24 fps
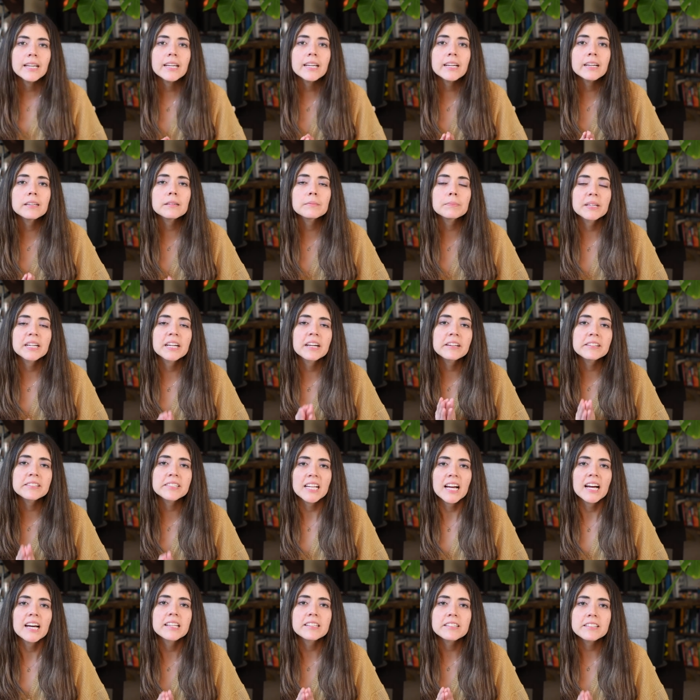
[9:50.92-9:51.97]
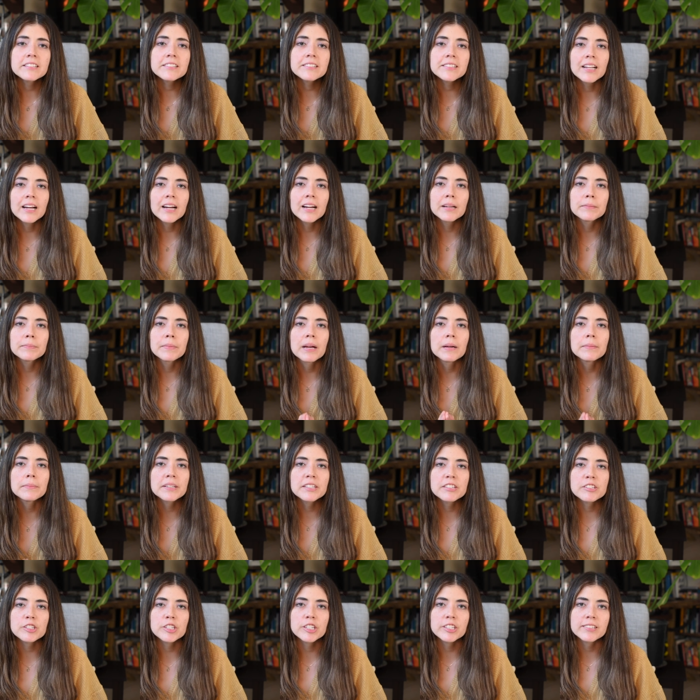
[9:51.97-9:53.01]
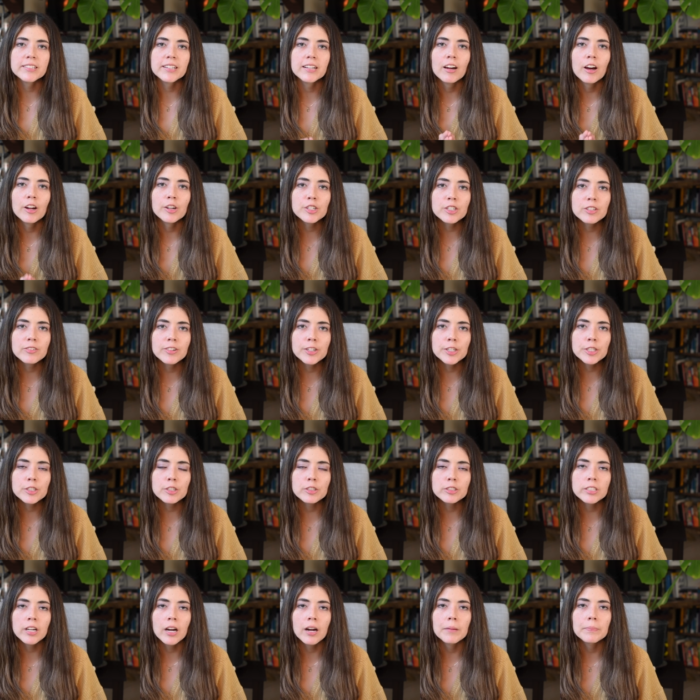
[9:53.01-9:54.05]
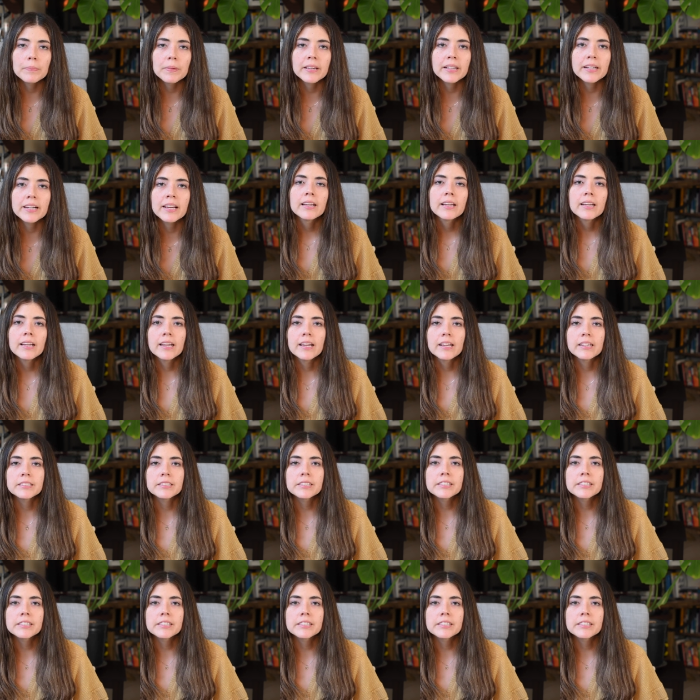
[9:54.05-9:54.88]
And because at this time M S G is a controversial topic and